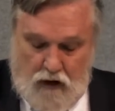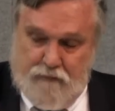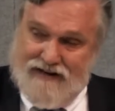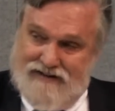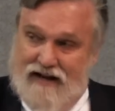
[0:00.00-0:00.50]

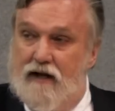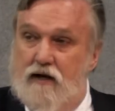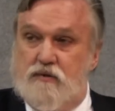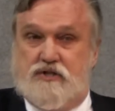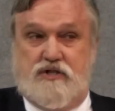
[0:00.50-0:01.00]
about
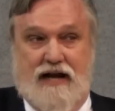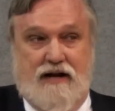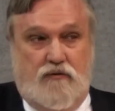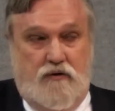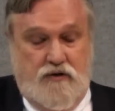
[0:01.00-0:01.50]
dealing with
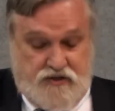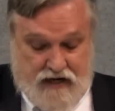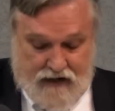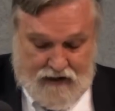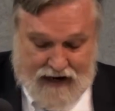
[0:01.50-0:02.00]
slanderers
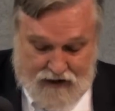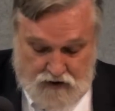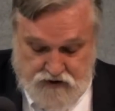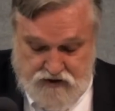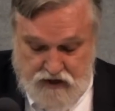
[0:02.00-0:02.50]
and
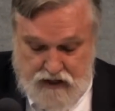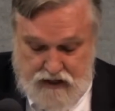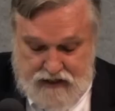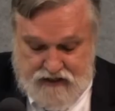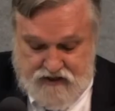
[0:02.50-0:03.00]
liars
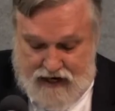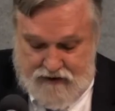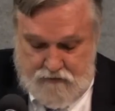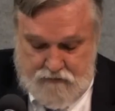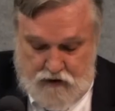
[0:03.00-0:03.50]
is
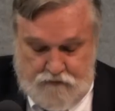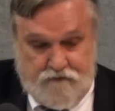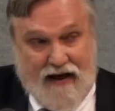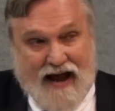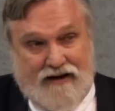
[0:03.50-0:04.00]
not the mere
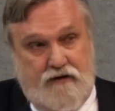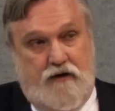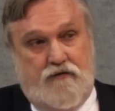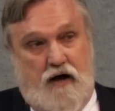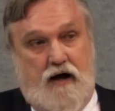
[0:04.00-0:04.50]
fact
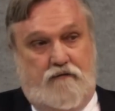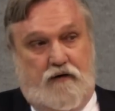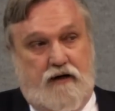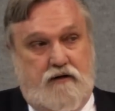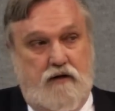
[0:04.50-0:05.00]
of
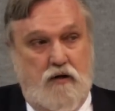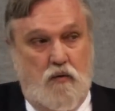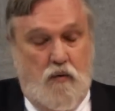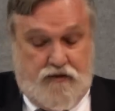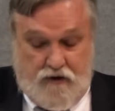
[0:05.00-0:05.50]
conflict
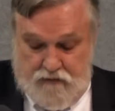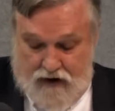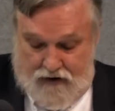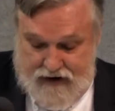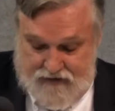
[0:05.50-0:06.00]
with them.
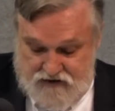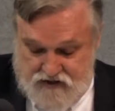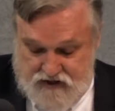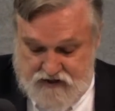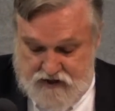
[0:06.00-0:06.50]
Now, I have
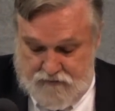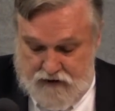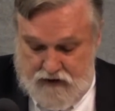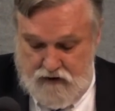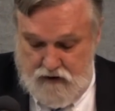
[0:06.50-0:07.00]
to say
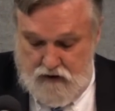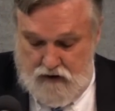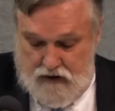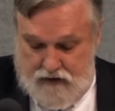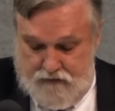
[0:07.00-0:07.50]
something.
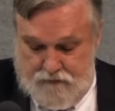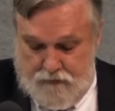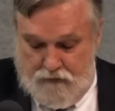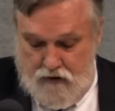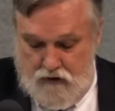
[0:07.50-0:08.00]
Um,
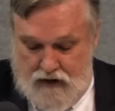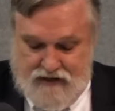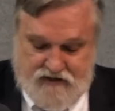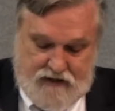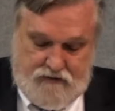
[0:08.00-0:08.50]

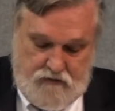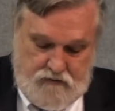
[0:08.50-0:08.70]
I said